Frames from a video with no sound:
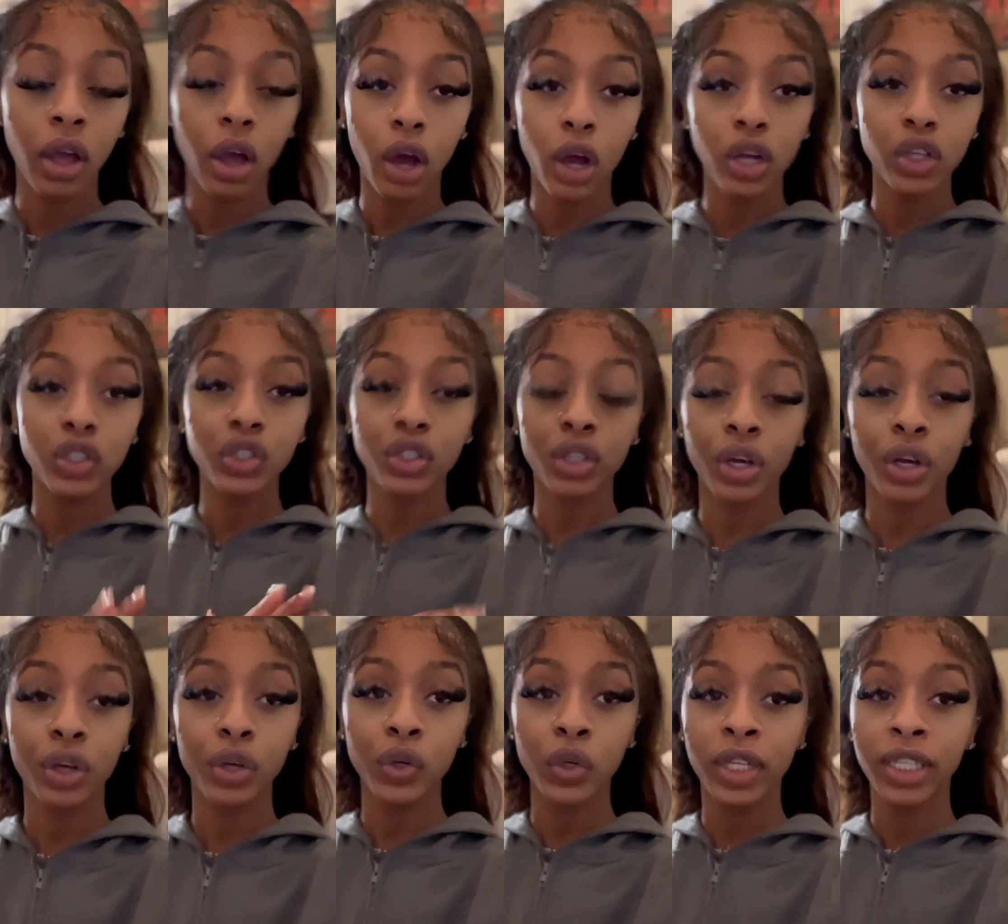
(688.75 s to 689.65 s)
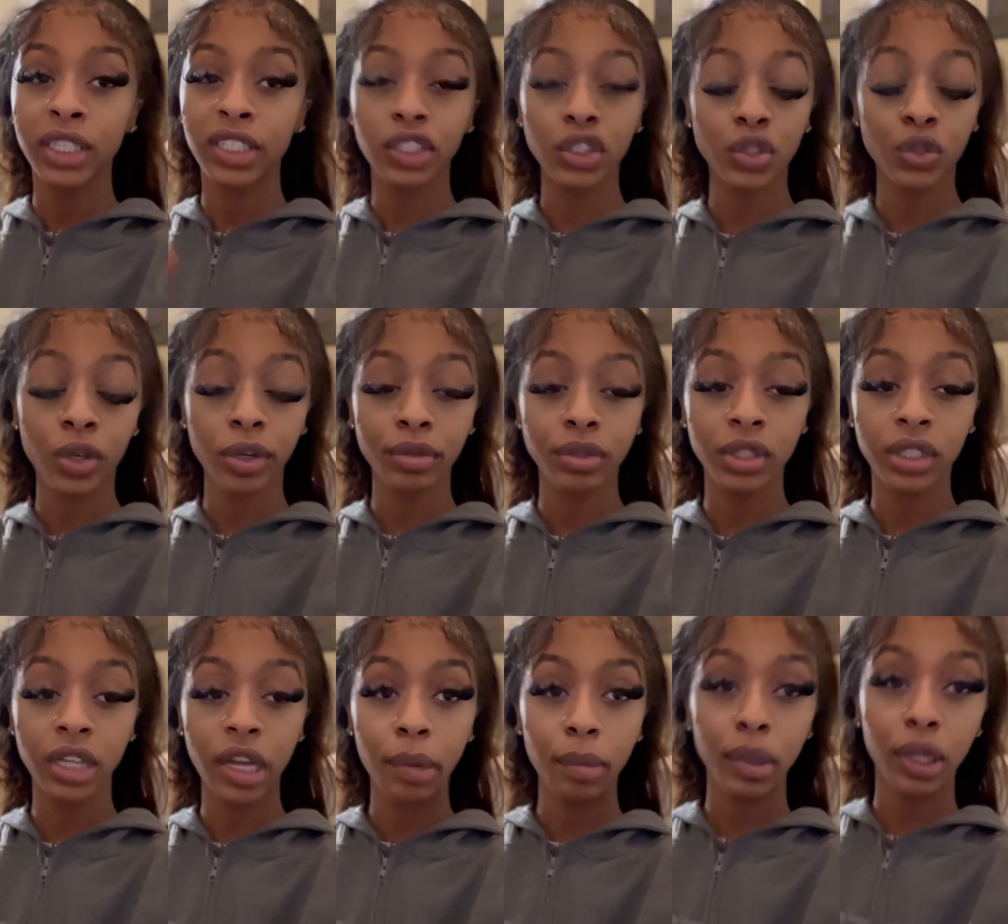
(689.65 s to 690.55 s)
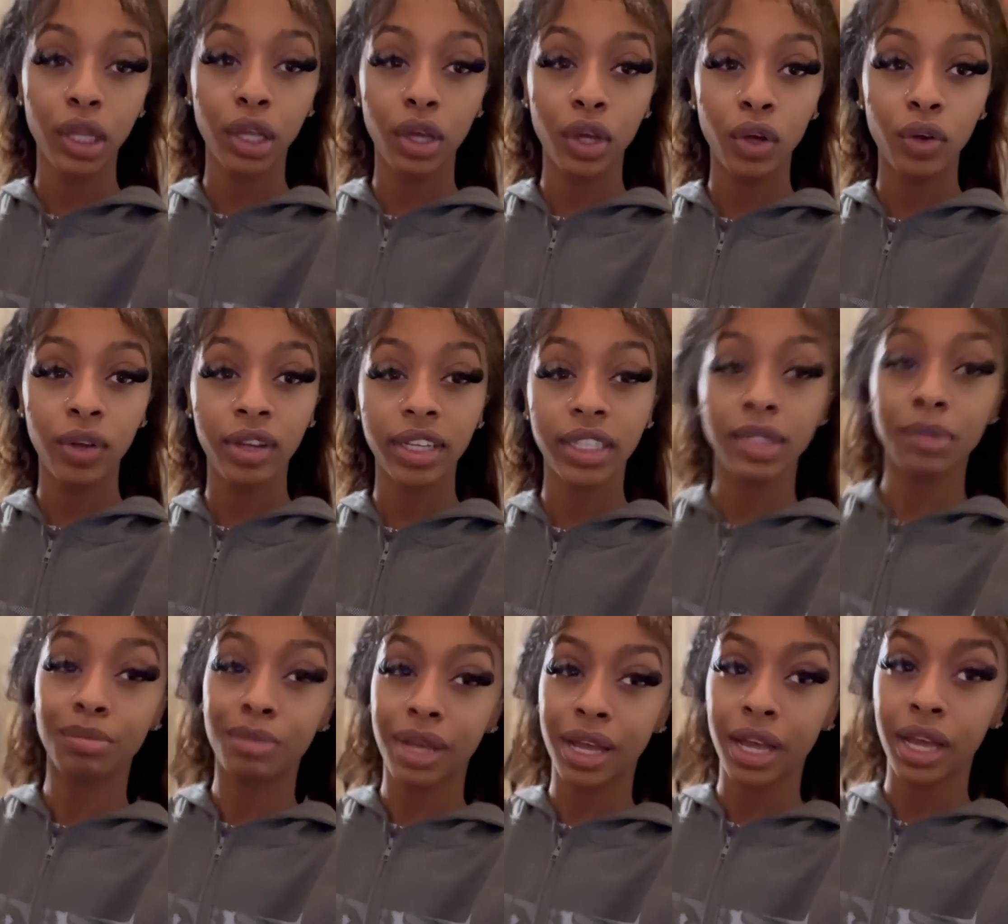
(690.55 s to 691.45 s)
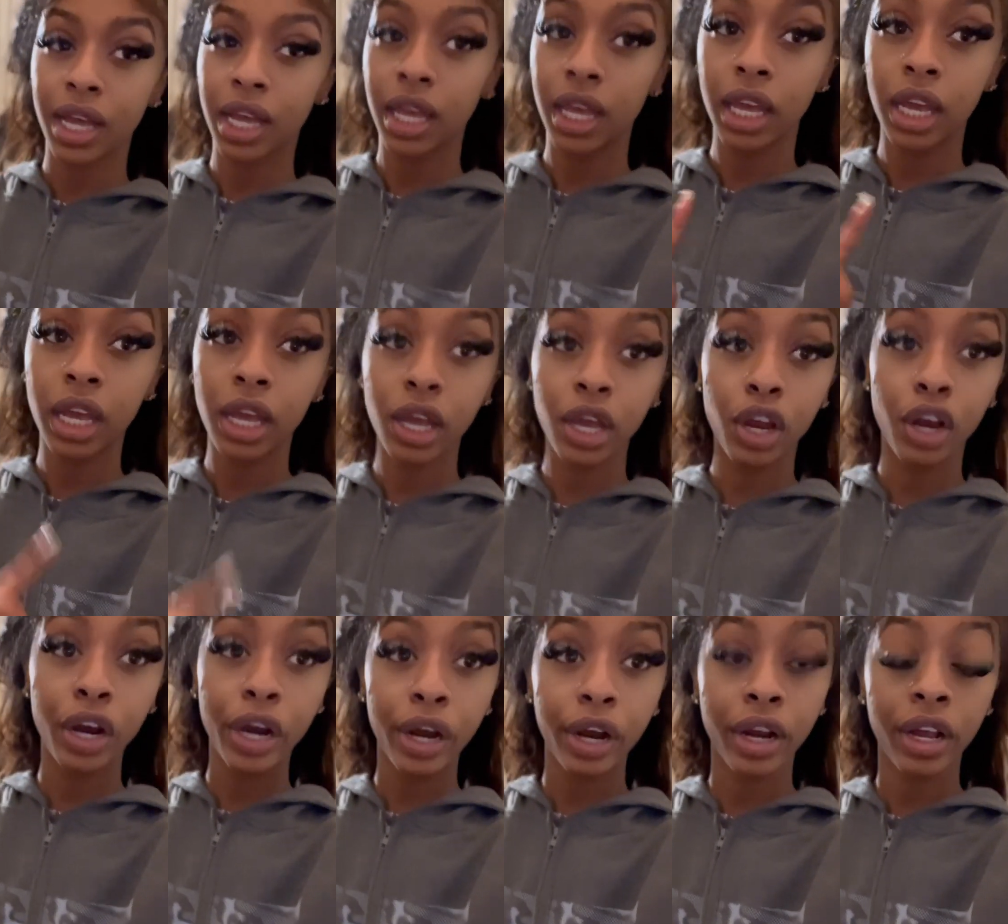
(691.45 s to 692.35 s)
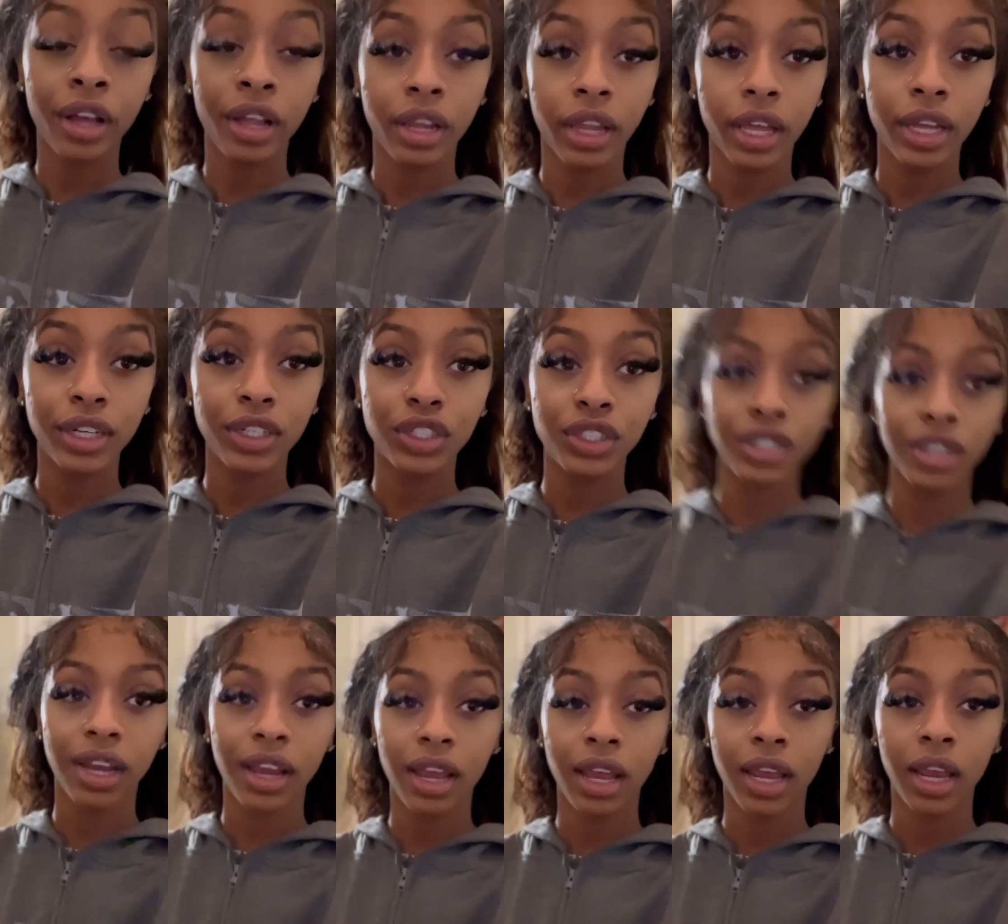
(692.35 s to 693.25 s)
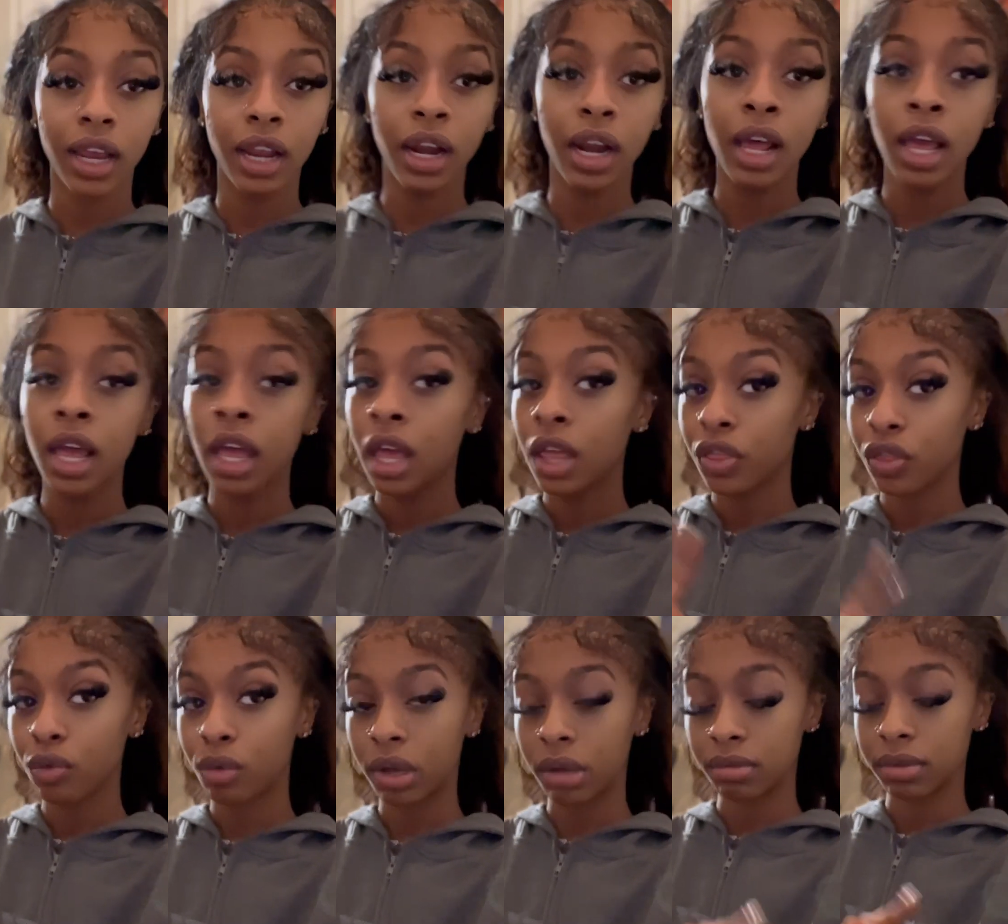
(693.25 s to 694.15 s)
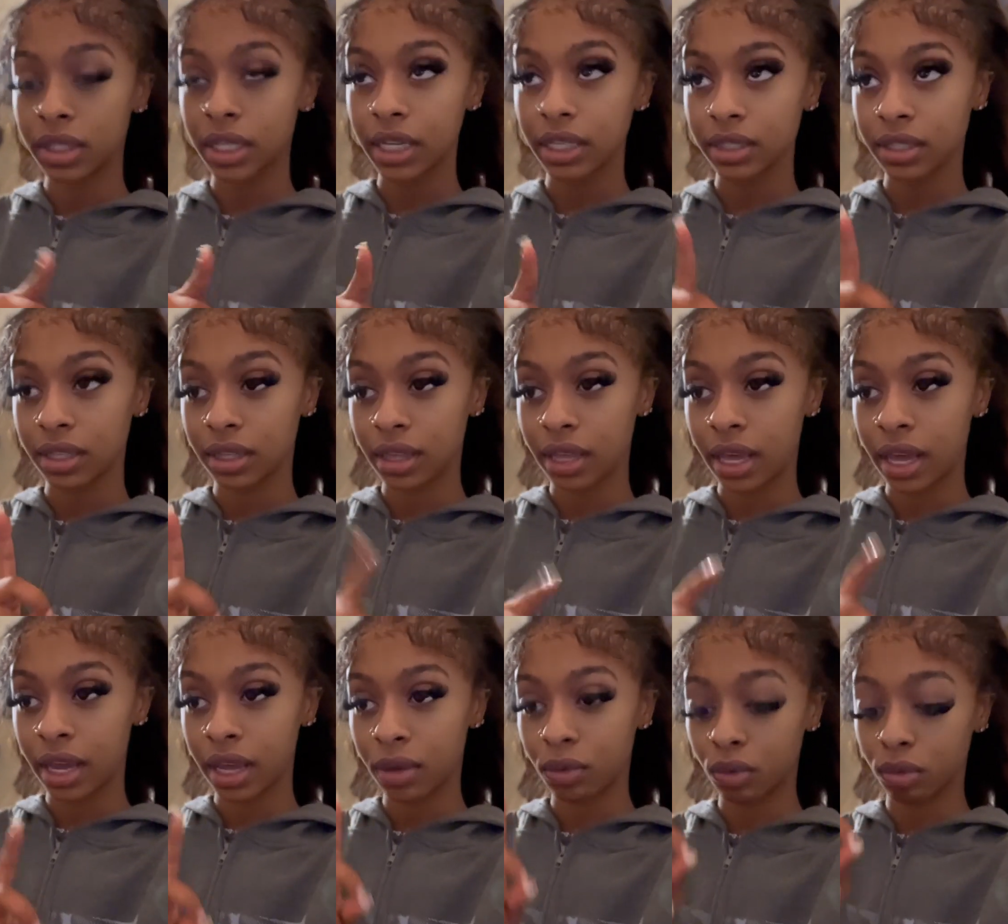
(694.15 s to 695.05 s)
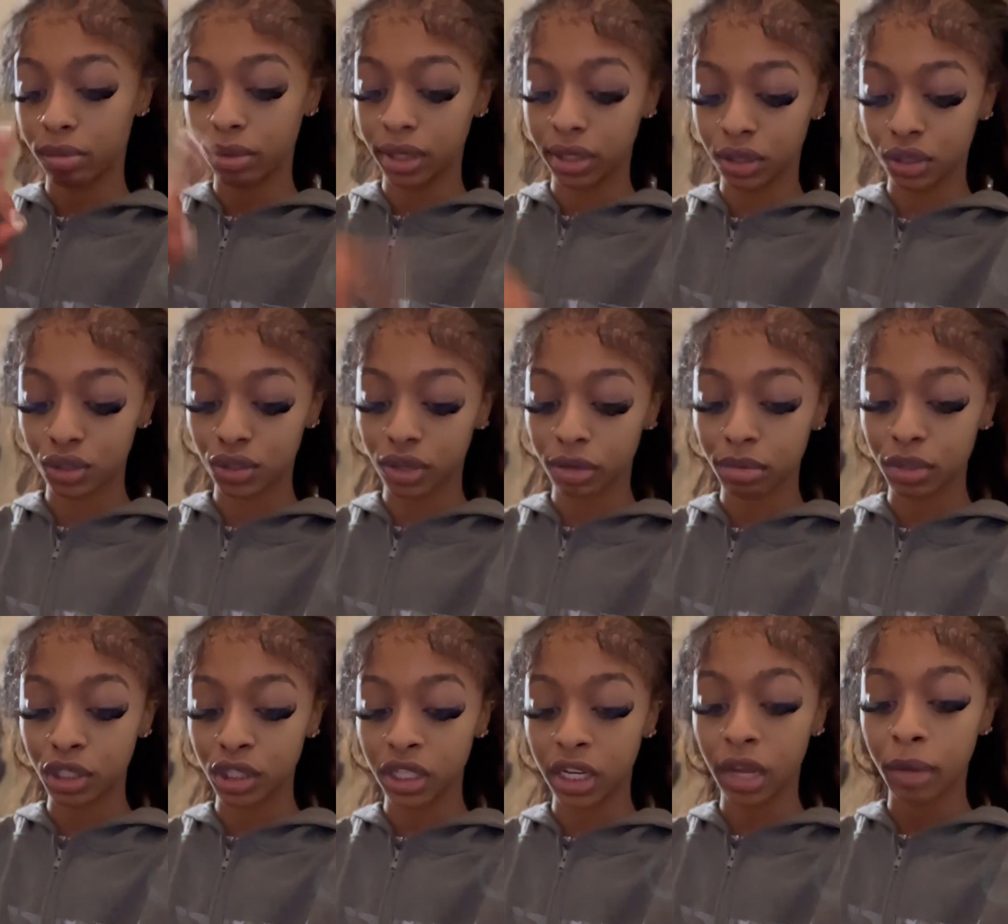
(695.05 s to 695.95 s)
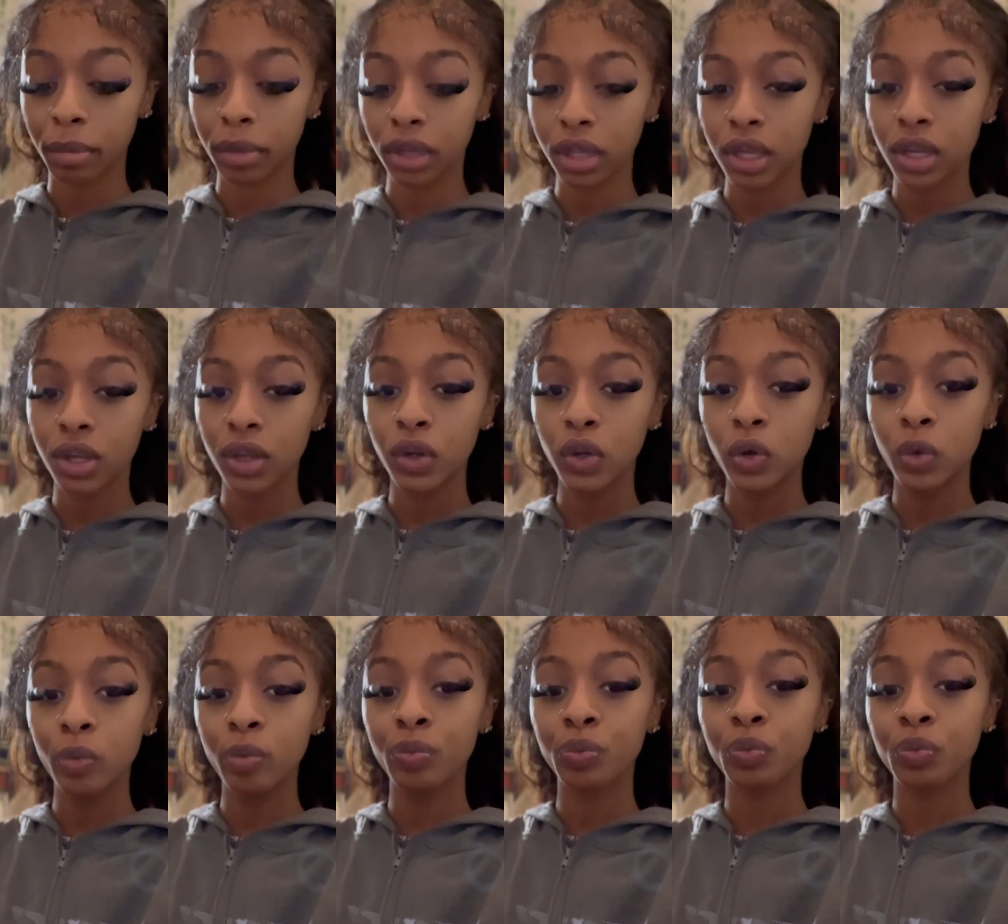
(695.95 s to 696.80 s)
Also, in the description down below is my hair collection. The website to that will be in the description down below.